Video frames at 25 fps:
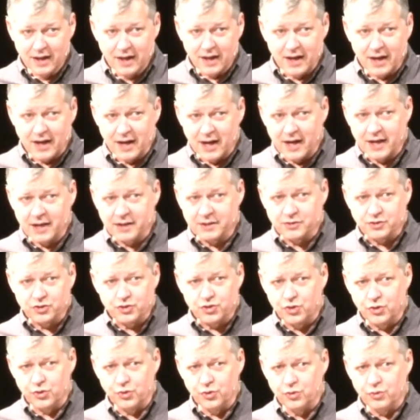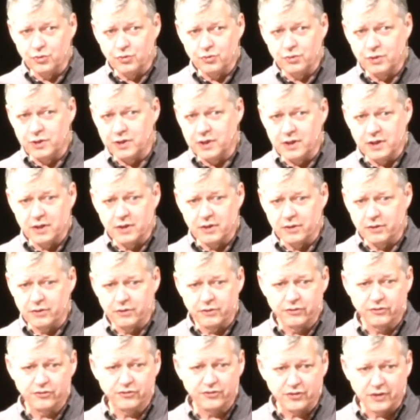uh, two
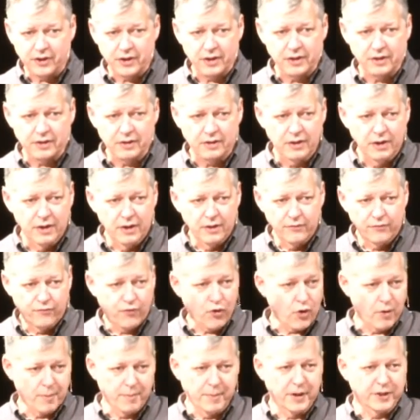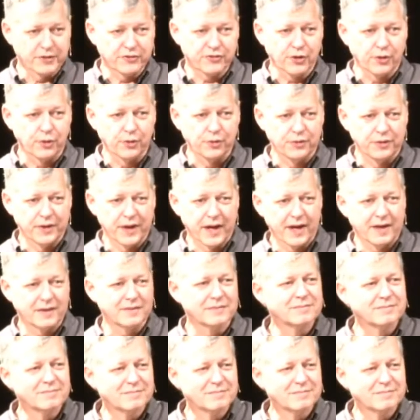years and four months old now.